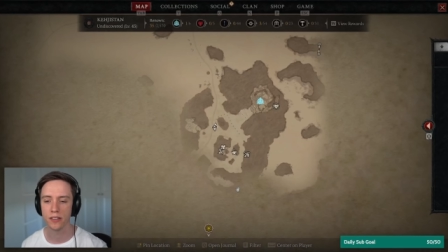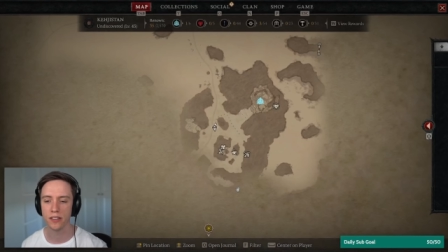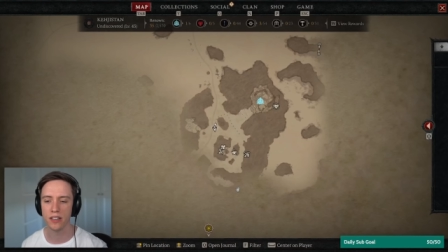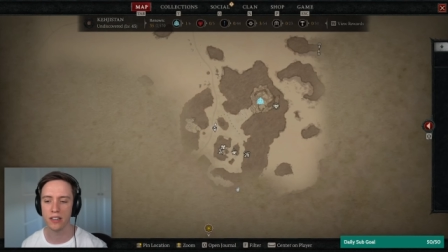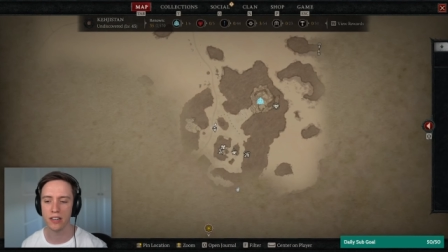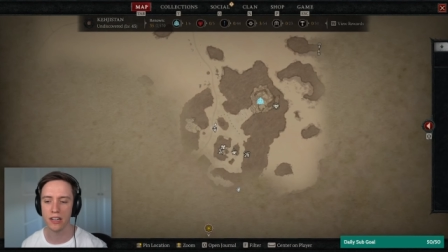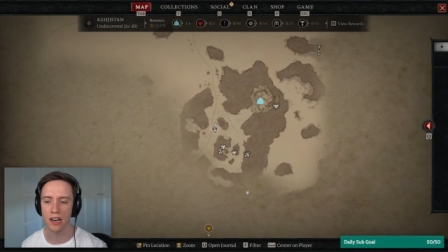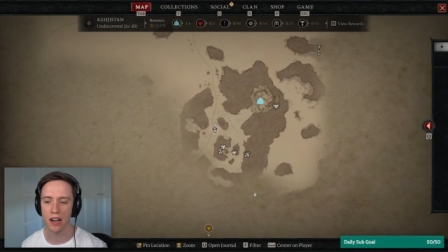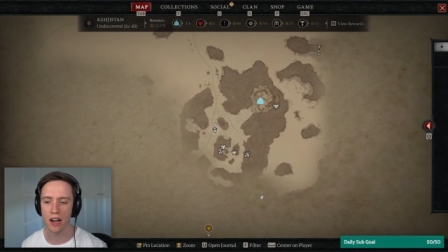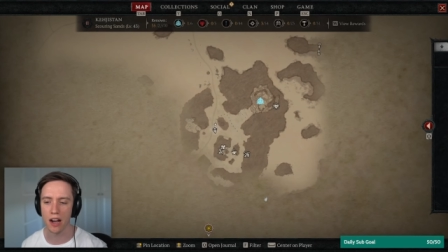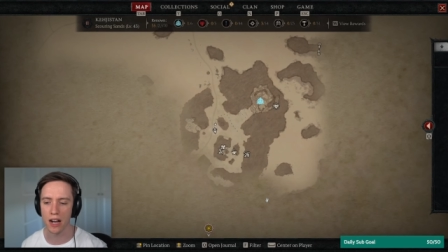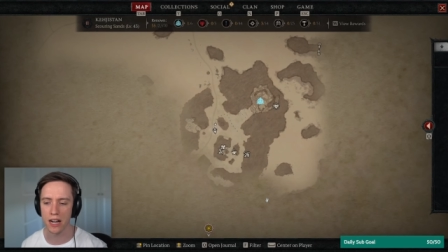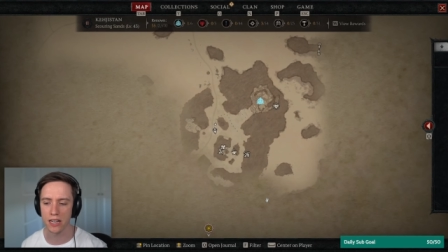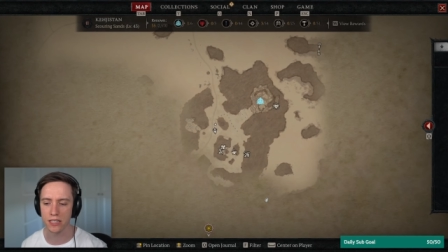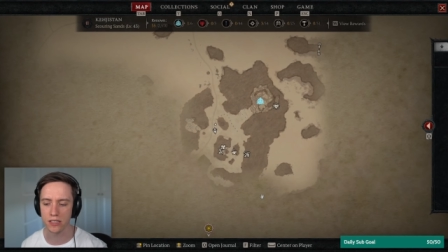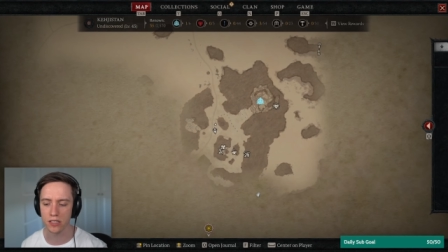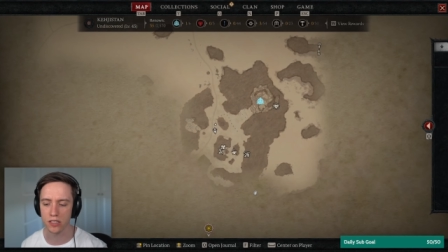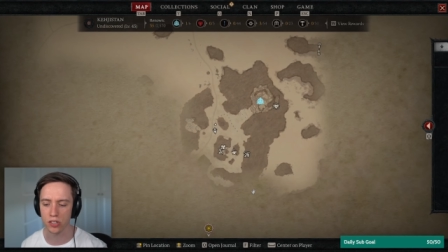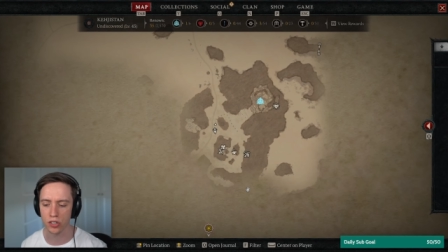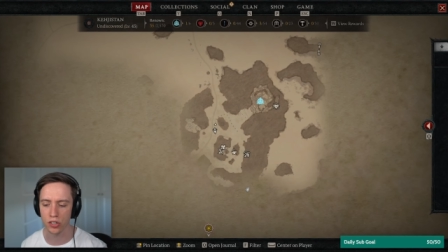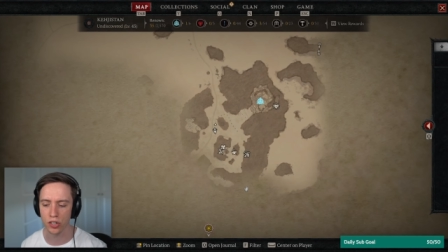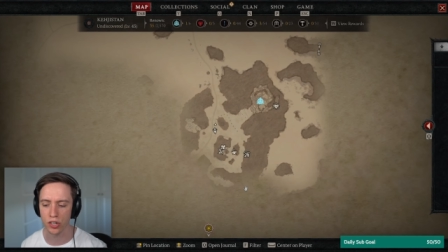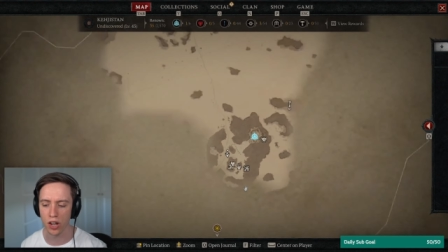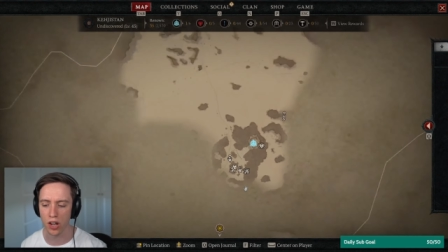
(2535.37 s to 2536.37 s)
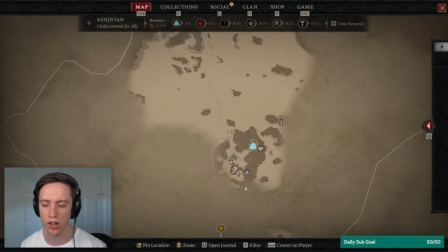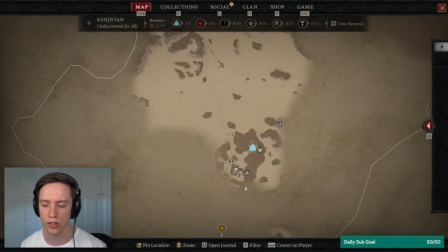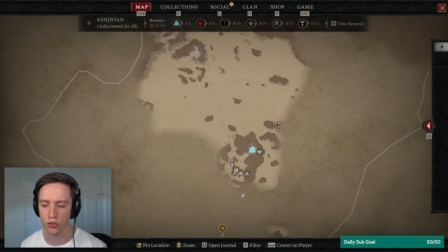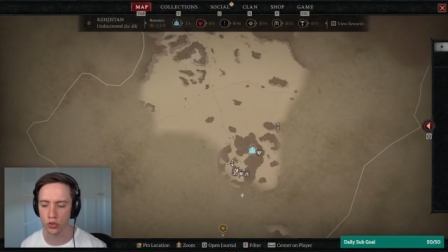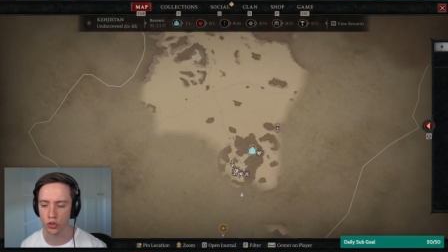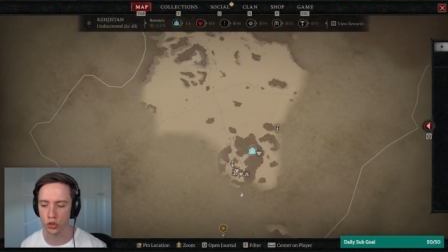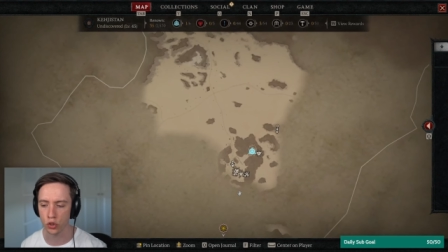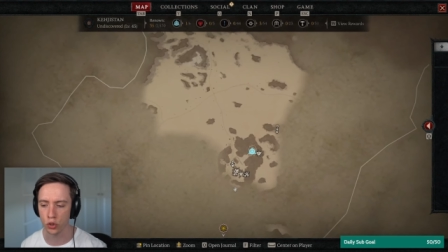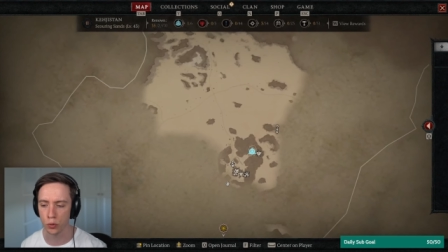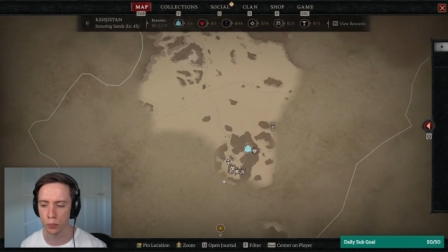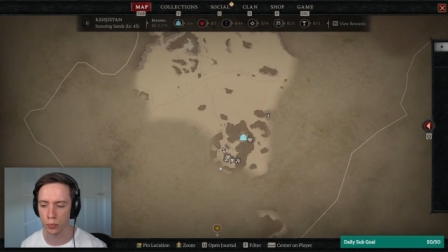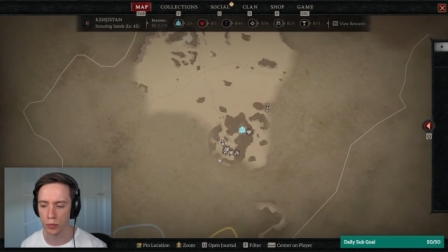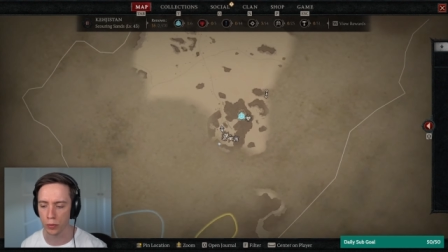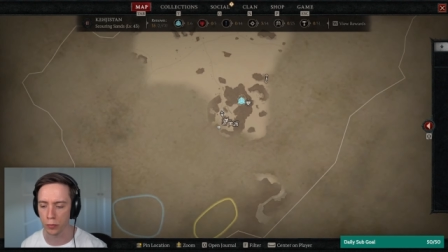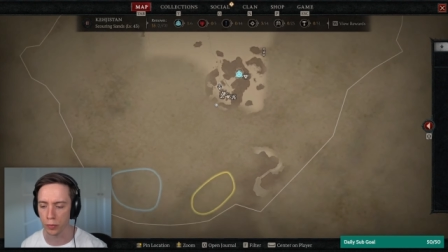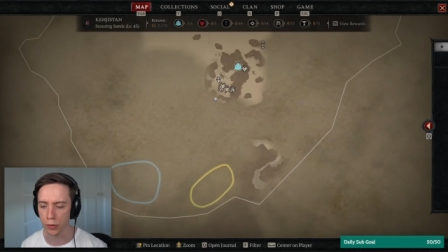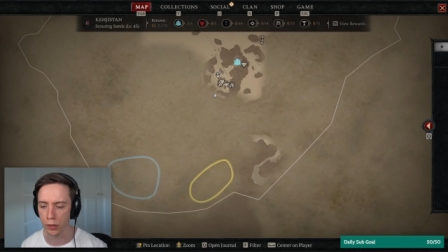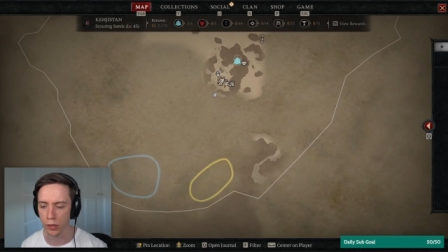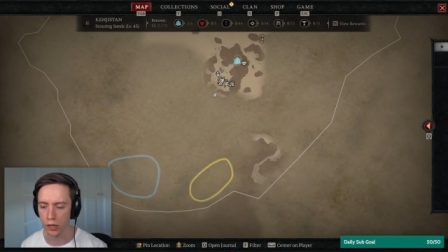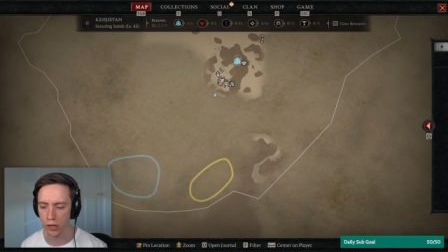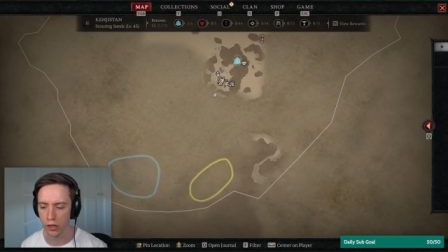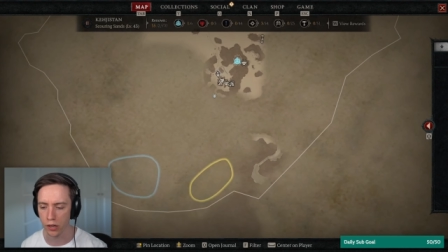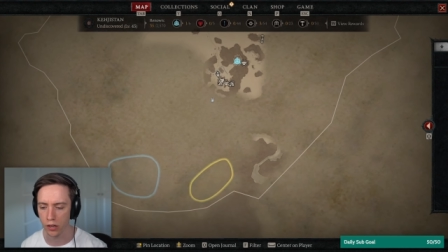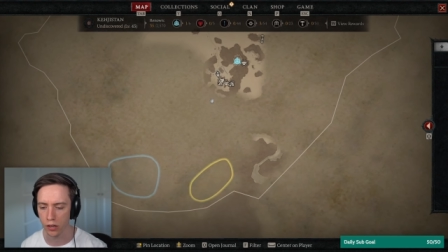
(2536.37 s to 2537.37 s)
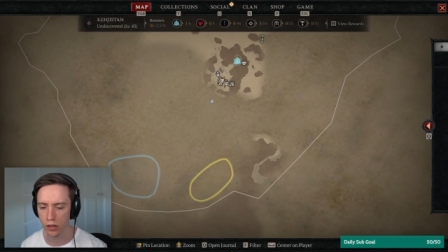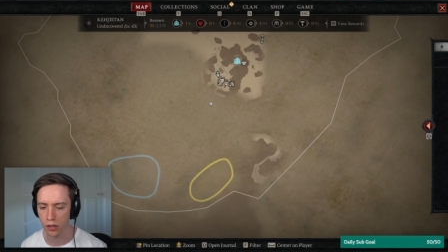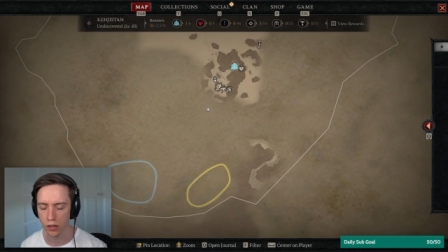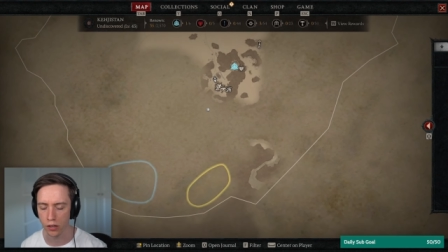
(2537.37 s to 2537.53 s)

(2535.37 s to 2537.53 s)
the odds are not super big.